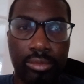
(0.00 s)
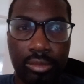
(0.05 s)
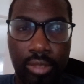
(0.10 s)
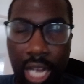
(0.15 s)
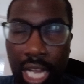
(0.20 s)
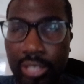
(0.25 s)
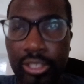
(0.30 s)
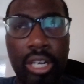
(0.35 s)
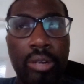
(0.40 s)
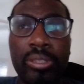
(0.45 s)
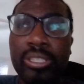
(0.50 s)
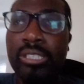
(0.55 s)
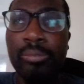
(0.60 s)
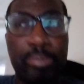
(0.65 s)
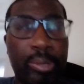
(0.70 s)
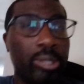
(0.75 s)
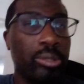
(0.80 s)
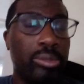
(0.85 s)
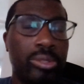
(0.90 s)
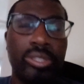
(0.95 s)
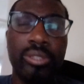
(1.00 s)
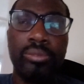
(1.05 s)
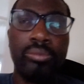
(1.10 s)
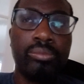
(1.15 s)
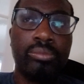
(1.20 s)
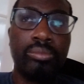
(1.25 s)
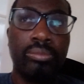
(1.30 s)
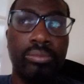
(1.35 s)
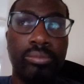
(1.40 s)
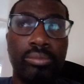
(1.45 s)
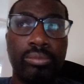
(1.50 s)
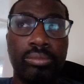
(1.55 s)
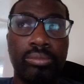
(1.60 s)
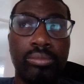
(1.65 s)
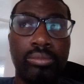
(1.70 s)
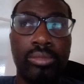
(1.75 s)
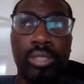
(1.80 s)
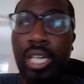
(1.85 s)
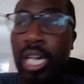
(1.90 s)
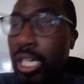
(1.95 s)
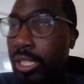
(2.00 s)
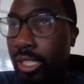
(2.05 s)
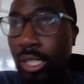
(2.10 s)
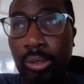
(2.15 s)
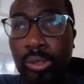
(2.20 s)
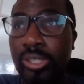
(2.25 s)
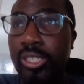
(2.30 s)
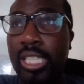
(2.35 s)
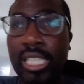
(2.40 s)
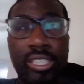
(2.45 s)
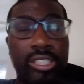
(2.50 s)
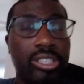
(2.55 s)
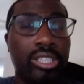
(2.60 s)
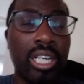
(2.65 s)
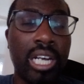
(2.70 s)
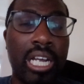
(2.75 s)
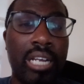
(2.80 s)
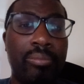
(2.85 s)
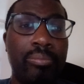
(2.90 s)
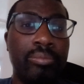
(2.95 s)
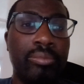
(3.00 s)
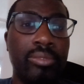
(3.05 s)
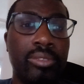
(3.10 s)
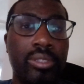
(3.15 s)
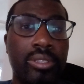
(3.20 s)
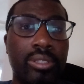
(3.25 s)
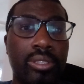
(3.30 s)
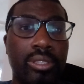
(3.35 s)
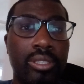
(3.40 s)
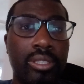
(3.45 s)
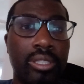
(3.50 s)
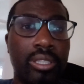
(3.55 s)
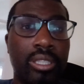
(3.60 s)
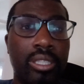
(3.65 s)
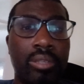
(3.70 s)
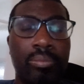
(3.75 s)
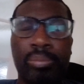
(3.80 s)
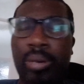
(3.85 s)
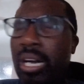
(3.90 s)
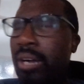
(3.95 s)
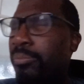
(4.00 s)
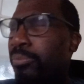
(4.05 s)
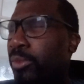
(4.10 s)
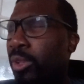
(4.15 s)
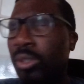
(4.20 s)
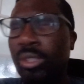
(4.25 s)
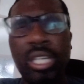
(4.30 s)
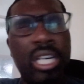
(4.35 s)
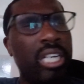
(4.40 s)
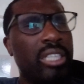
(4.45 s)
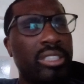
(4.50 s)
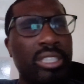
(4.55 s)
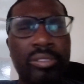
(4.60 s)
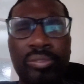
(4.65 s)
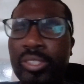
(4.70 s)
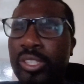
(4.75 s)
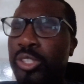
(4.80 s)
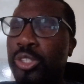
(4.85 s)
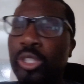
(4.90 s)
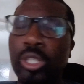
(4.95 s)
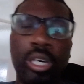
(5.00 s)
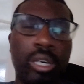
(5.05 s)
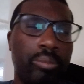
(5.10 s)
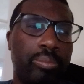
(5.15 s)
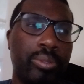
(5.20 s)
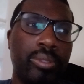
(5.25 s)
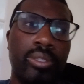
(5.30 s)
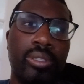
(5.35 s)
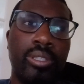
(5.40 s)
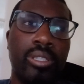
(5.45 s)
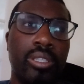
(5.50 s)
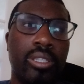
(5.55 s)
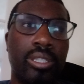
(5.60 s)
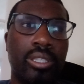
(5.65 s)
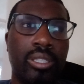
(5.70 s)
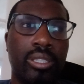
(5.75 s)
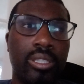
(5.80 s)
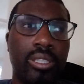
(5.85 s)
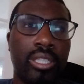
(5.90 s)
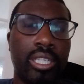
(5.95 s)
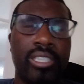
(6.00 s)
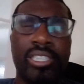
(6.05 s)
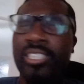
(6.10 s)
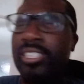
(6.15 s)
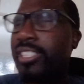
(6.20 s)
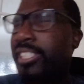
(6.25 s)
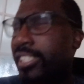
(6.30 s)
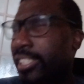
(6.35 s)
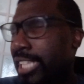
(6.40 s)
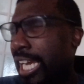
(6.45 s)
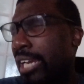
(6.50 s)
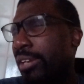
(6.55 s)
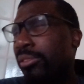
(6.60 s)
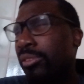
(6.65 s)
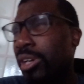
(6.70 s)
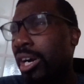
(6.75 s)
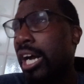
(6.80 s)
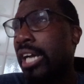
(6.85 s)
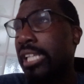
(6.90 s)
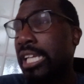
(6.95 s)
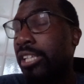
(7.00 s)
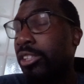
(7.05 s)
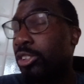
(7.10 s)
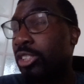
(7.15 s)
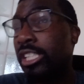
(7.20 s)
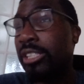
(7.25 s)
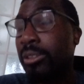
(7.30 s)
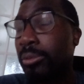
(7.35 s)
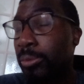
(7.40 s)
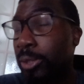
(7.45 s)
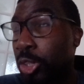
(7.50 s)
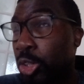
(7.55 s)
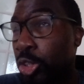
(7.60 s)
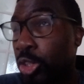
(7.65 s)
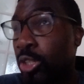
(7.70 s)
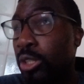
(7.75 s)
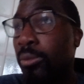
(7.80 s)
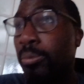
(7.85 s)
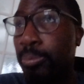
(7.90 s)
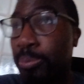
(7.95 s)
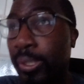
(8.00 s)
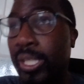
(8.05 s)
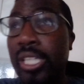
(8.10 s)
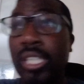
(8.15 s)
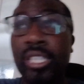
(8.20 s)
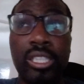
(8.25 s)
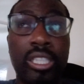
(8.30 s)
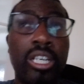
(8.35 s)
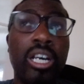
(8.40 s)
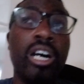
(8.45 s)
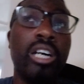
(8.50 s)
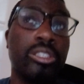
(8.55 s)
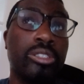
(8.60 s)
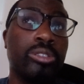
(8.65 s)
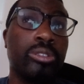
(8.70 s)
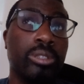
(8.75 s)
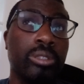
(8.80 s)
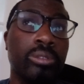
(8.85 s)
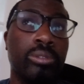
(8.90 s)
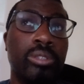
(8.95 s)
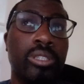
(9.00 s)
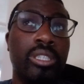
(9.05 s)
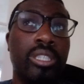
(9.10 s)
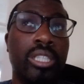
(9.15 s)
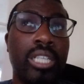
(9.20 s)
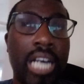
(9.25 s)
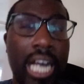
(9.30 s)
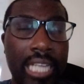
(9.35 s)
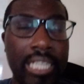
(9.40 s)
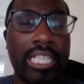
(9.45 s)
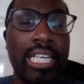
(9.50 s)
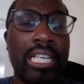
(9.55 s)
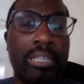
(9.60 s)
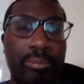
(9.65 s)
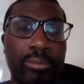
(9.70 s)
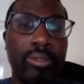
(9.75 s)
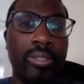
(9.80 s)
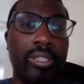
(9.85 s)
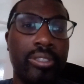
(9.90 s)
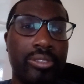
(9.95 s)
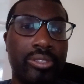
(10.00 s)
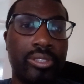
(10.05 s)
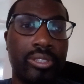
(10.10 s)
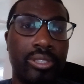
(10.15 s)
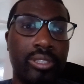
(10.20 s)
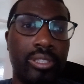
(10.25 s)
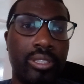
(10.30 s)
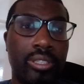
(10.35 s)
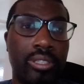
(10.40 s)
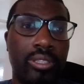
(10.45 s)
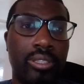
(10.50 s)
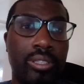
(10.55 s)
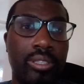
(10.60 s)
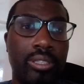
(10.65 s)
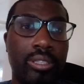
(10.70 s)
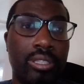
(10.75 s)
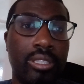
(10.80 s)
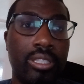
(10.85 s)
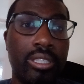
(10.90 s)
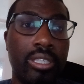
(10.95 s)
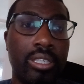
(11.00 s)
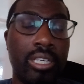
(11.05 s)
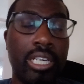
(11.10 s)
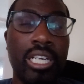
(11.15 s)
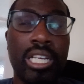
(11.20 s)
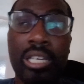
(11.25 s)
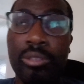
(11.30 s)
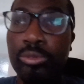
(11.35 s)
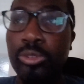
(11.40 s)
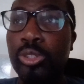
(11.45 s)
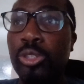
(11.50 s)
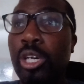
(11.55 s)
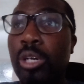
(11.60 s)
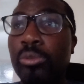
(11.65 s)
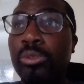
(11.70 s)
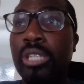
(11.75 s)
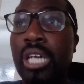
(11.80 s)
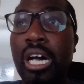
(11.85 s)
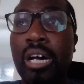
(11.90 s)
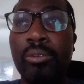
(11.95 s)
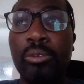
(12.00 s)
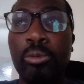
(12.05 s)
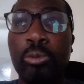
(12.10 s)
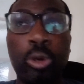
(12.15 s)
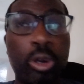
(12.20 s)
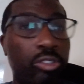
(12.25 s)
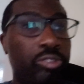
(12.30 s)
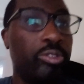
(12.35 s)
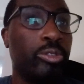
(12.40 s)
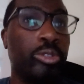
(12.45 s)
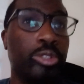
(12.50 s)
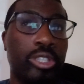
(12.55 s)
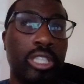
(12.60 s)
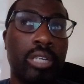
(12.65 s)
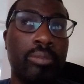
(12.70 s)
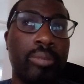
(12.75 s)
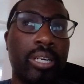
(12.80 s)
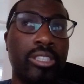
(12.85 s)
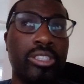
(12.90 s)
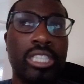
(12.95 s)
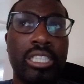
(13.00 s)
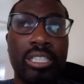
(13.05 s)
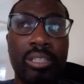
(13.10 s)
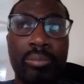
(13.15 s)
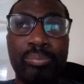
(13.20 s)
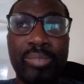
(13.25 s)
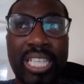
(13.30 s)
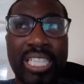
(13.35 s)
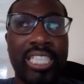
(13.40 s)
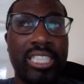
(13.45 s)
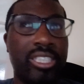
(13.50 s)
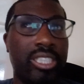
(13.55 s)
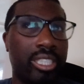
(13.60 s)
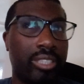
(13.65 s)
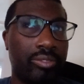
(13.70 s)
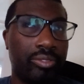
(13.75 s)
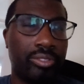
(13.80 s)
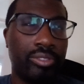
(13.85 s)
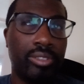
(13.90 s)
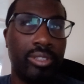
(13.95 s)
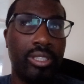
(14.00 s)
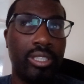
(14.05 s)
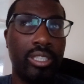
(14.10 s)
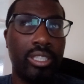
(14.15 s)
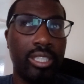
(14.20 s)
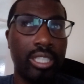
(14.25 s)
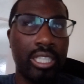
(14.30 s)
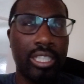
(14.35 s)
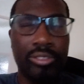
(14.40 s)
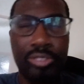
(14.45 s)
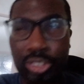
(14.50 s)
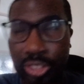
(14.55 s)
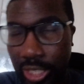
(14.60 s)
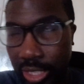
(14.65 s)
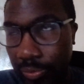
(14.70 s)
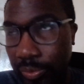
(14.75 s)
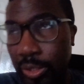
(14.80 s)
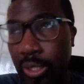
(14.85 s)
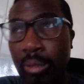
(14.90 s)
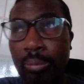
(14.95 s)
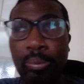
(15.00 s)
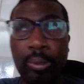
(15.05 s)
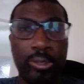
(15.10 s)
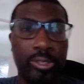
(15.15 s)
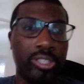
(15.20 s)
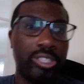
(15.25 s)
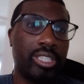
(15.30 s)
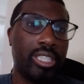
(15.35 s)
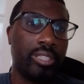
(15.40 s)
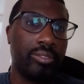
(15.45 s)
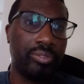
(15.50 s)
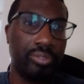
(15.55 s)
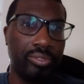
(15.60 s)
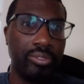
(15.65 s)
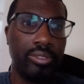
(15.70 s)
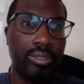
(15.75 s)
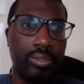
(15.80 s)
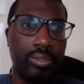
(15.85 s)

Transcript: I know it's a build. I know it takes time, but I'm not going over the top. And this is the same guy that said that we should have beaten the Arsenal at the Emirates. And I'm told that I waffle so much and I'm negative. And I'm just giving you a positive.